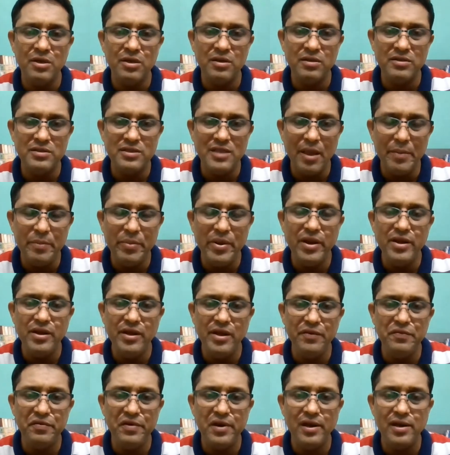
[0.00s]
seven
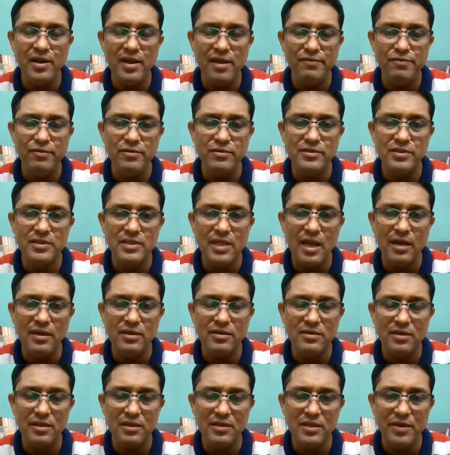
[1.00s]
different levels that
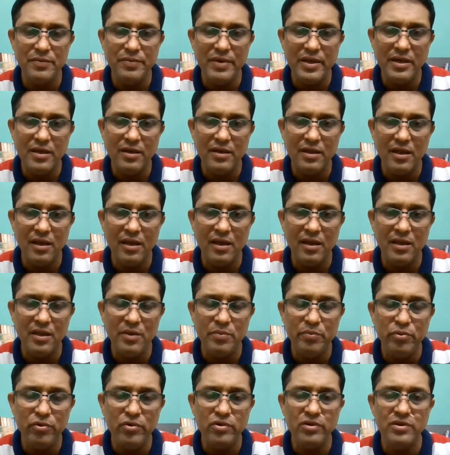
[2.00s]
given
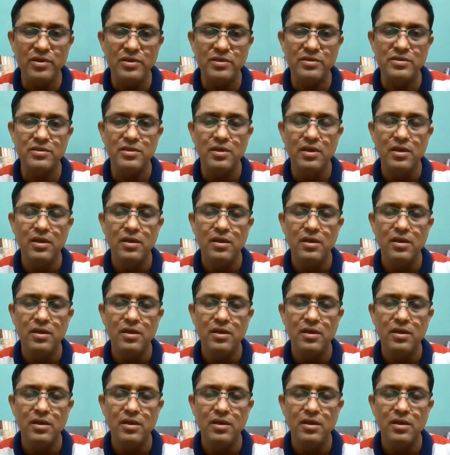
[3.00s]
importance